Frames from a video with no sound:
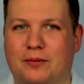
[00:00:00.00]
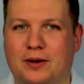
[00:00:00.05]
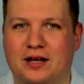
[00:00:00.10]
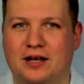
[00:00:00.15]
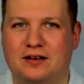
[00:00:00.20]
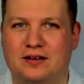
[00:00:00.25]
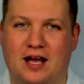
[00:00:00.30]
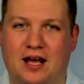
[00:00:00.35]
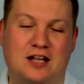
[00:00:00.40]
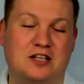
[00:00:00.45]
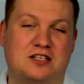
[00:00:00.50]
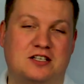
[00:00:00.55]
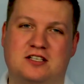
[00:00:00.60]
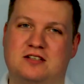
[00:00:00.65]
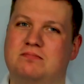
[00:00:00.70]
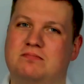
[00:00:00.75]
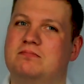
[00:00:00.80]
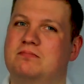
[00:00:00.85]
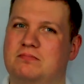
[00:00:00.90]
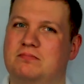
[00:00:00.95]
it,
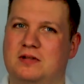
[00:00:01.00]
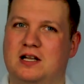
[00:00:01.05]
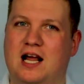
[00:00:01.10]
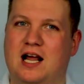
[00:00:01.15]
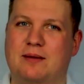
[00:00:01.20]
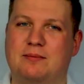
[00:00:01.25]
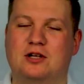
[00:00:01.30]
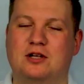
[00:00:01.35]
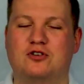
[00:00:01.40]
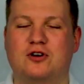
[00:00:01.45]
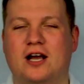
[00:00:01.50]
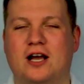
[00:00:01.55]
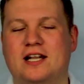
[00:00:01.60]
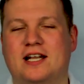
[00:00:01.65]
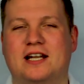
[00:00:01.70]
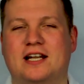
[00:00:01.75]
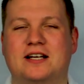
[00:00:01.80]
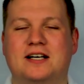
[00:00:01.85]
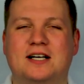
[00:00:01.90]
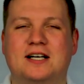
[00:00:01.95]
hence the name of the
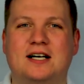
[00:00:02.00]
training.